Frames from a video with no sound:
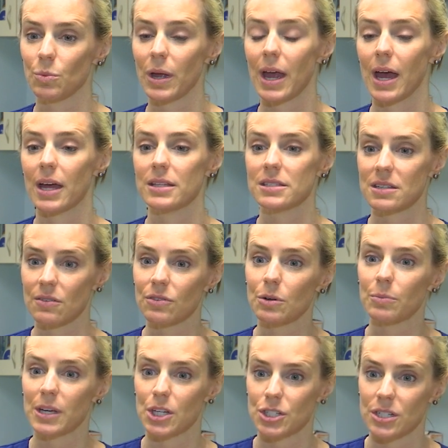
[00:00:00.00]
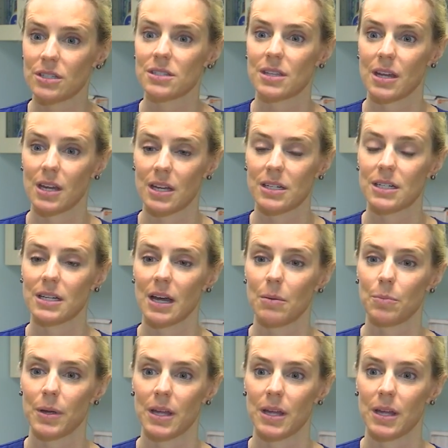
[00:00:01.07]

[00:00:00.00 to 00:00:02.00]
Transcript: We had several patients that ended up